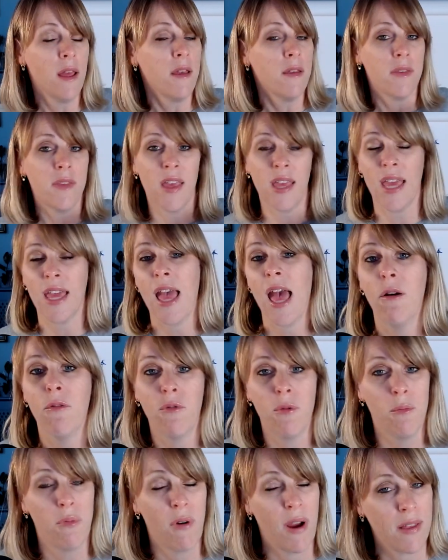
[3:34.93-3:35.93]
seeking help
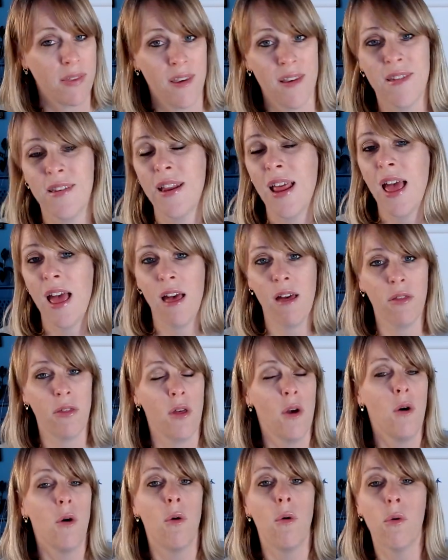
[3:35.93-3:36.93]
from practitioner health
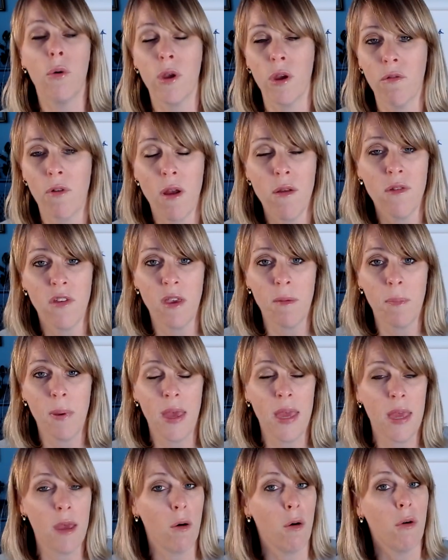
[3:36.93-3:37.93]
or your own
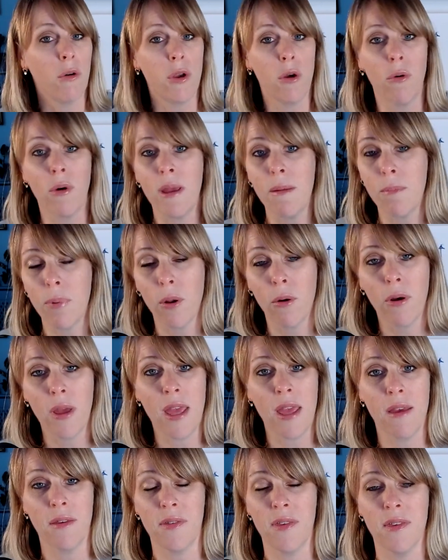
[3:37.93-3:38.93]
GP or your
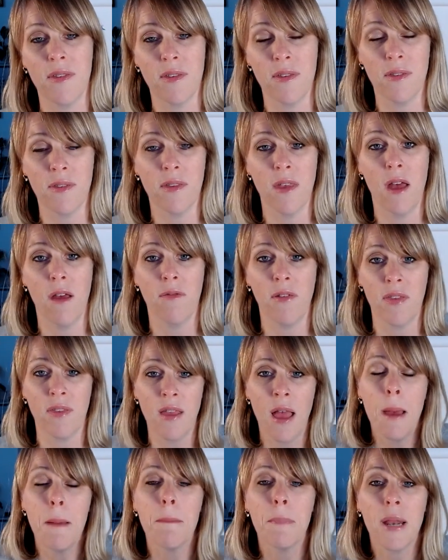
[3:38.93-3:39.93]
employee assistance service.
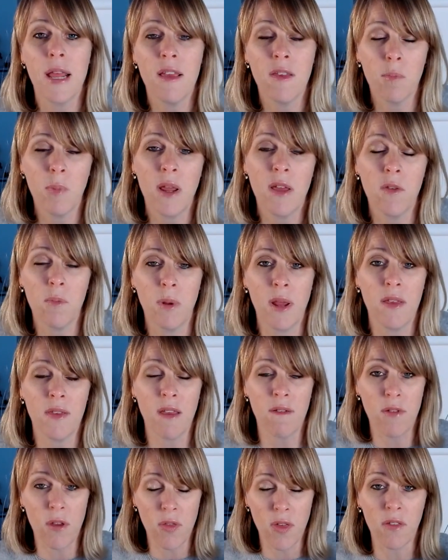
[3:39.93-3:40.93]
Please, please, please,
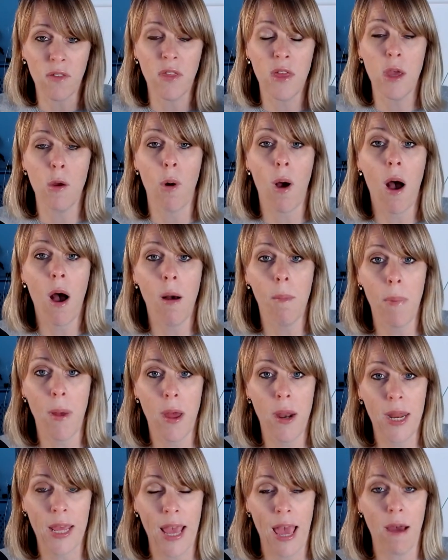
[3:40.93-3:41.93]
if you think that you are
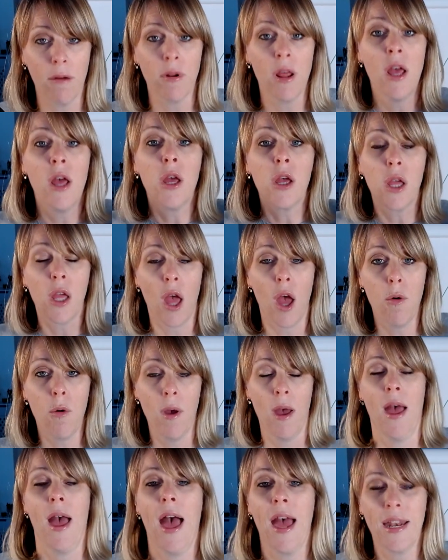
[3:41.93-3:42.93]
burning out, go
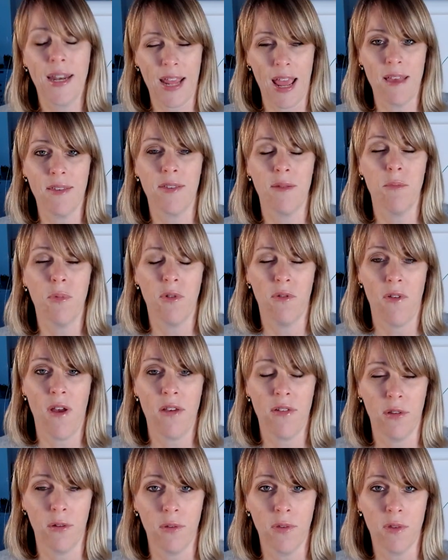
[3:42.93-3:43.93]
and get some
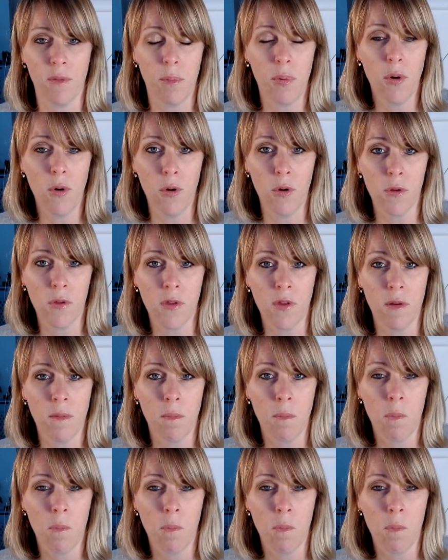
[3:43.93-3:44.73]
professional support.